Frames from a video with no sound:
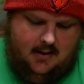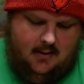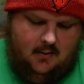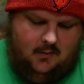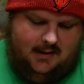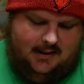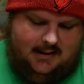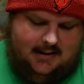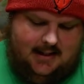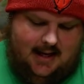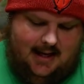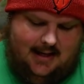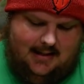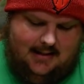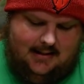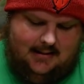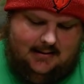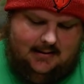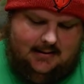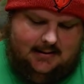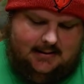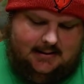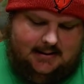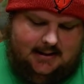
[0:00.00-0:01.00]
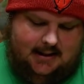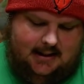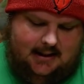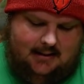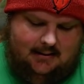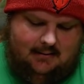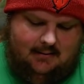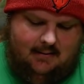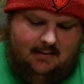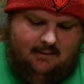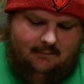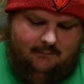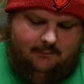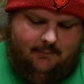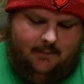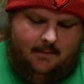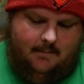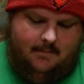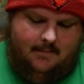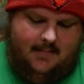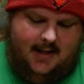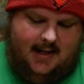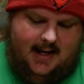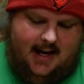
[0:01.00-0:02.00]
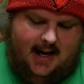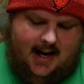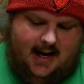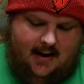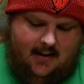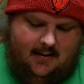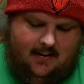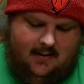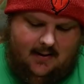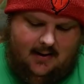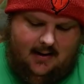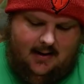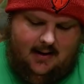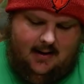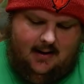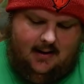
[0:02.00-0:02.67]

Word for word: we take in the scene from midair.